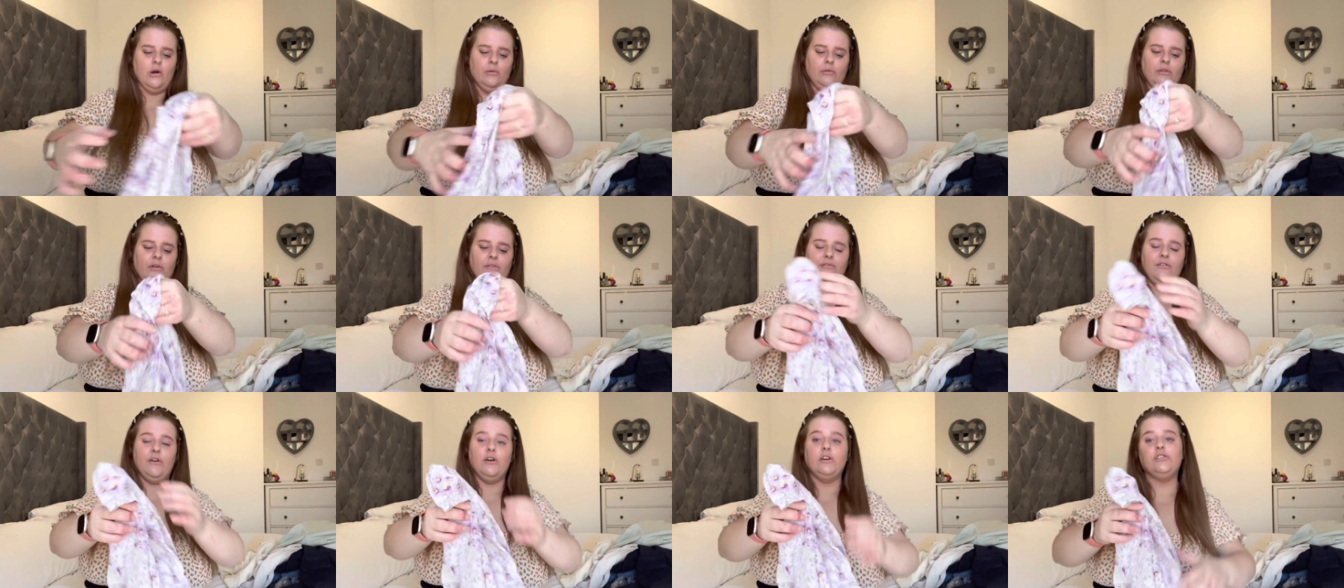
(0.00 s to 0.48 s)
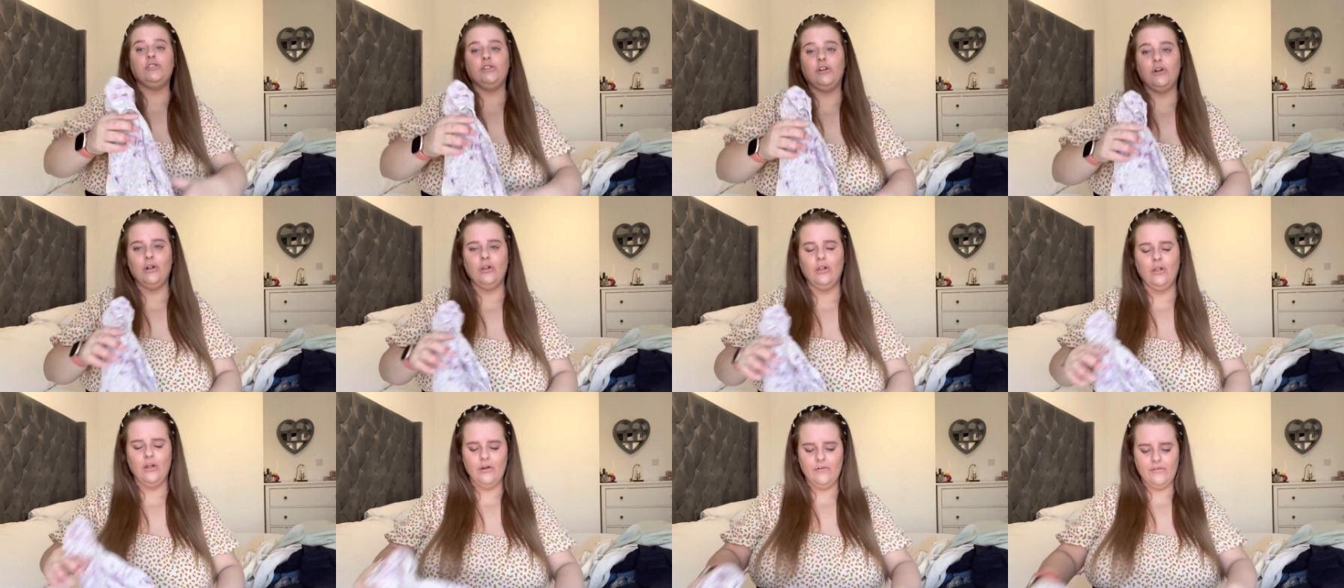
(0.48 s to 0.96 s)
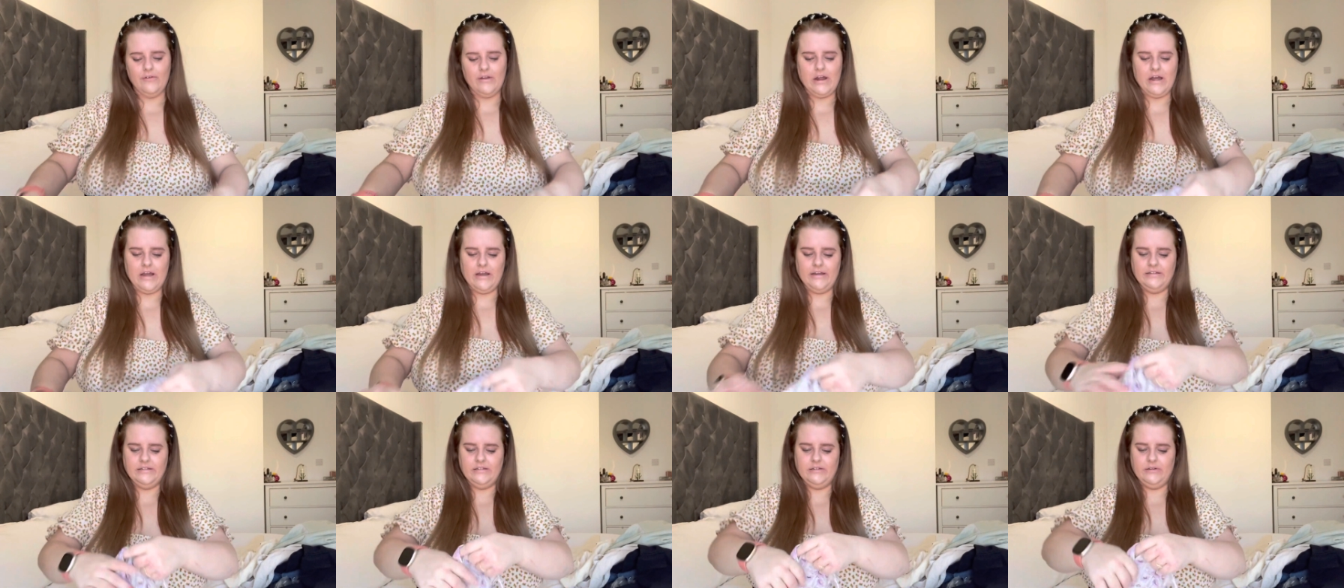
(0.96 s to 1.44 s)
the first clothing
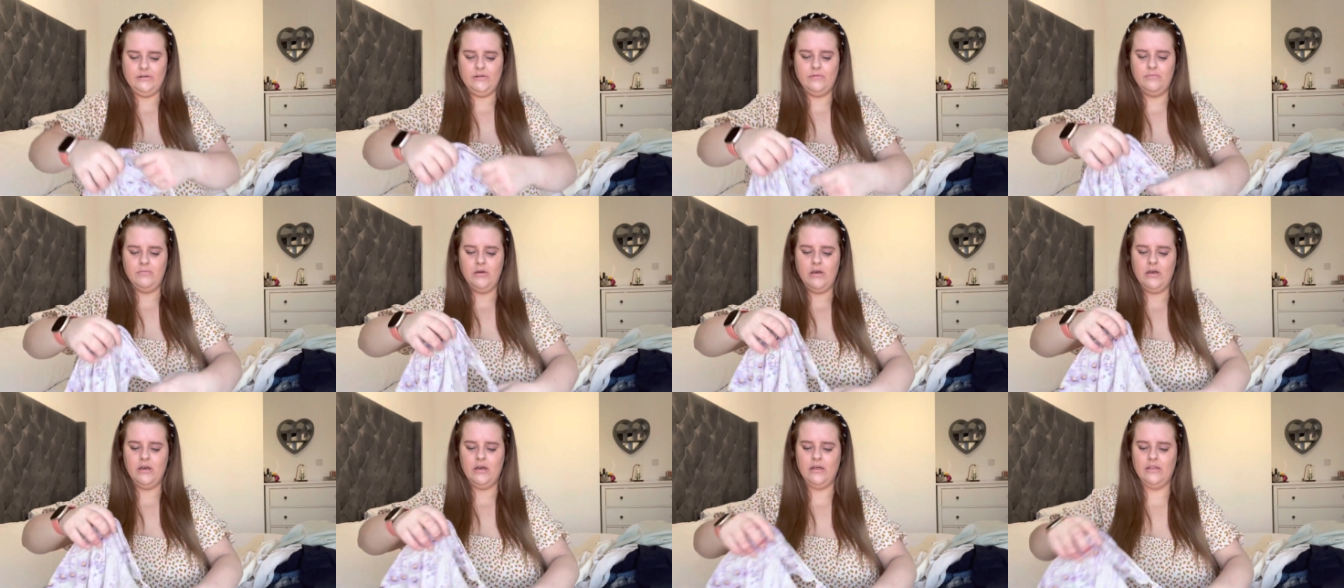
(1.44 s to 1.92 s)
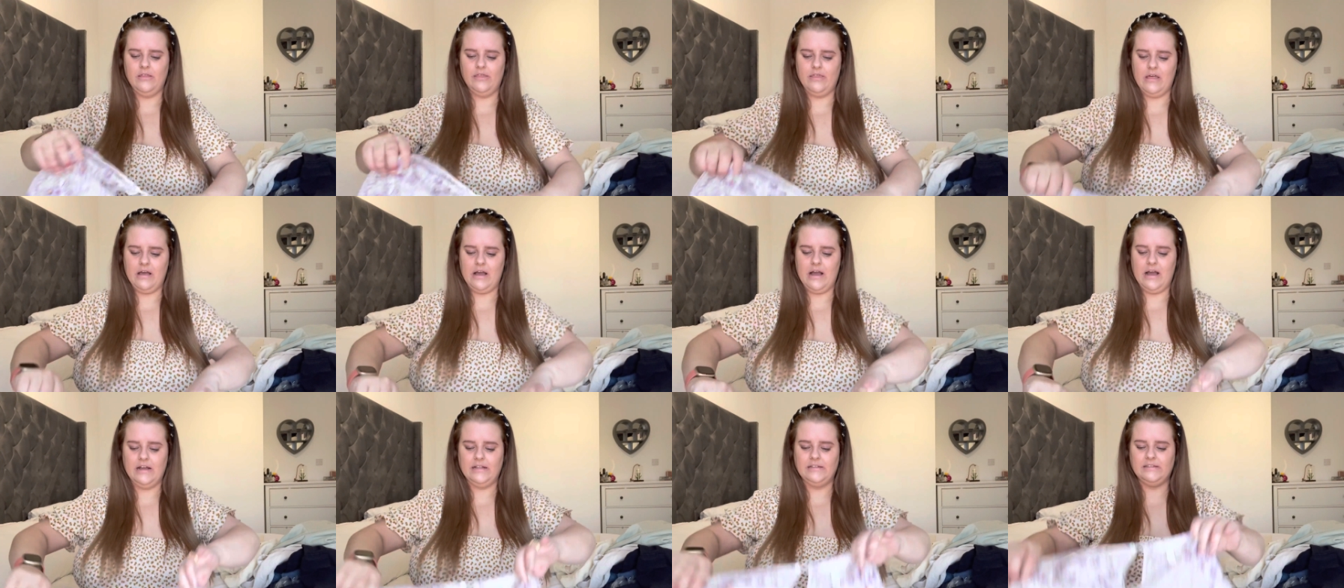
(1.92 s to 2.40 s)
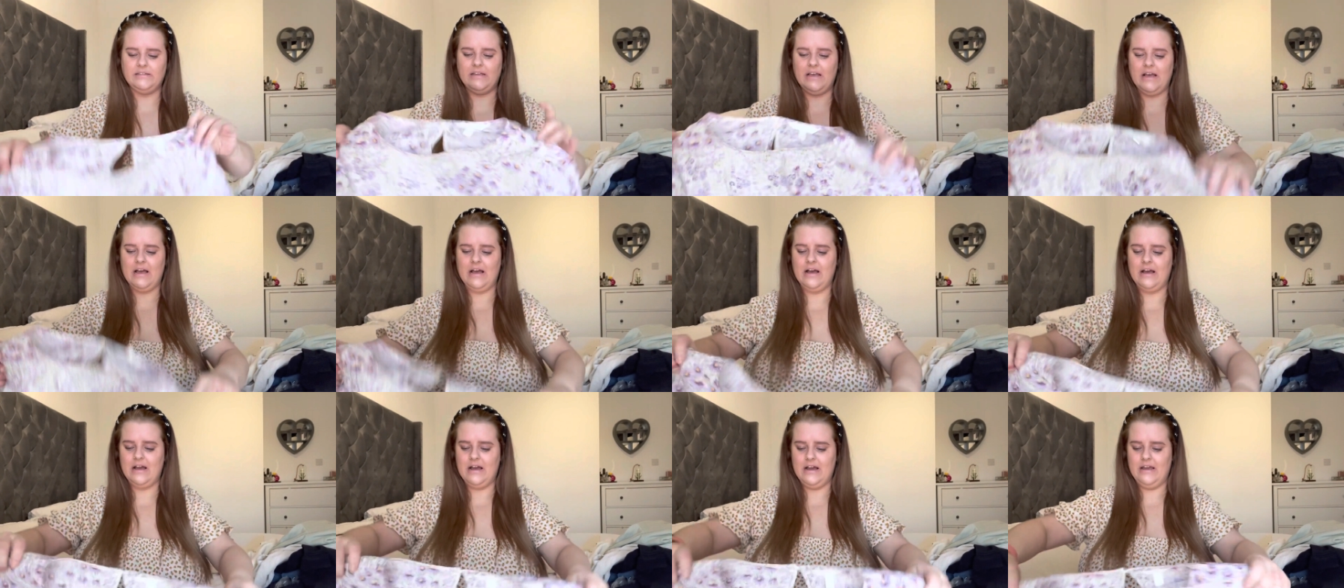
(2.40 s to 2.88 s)
item that
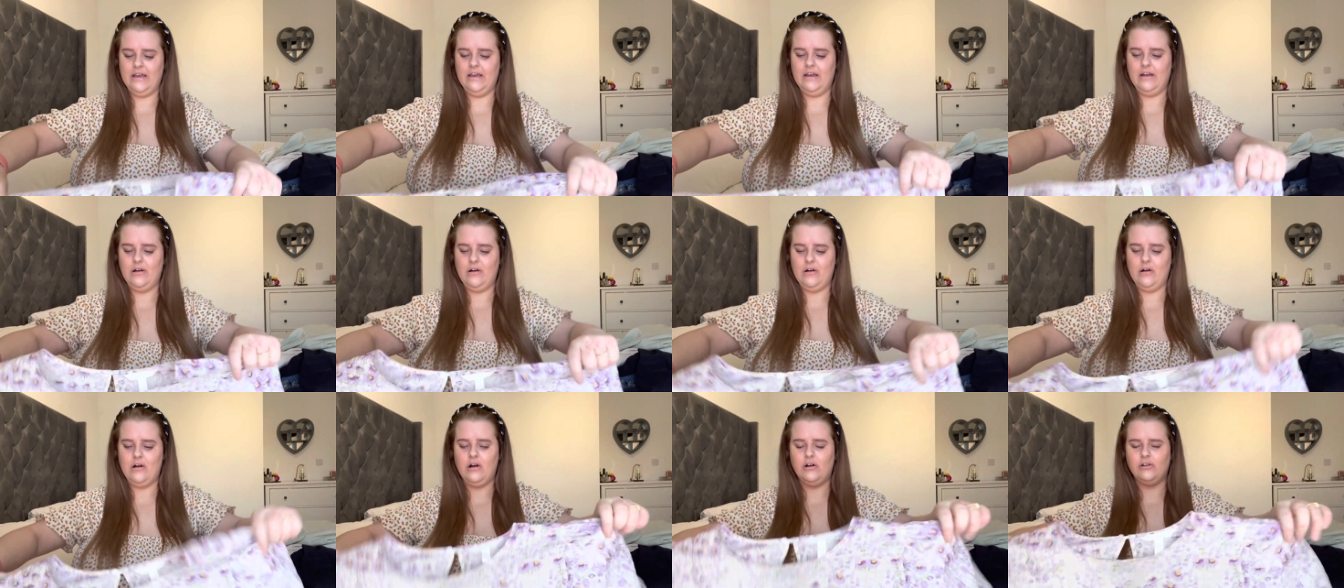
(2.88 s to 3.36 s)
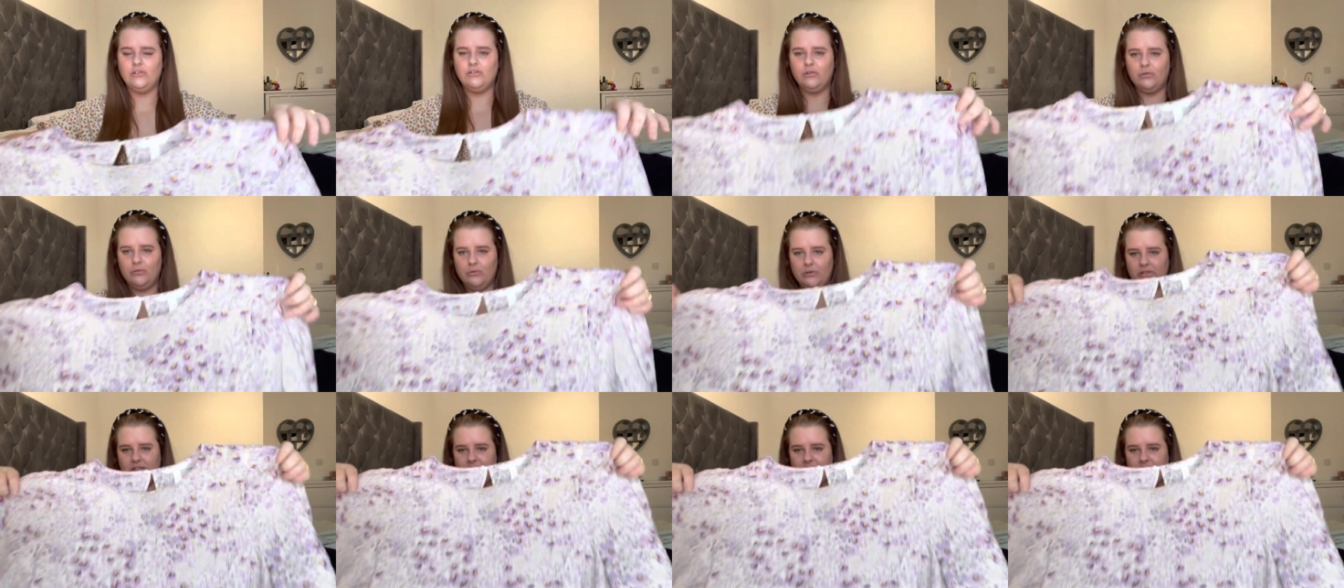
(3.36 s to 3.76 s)
I got was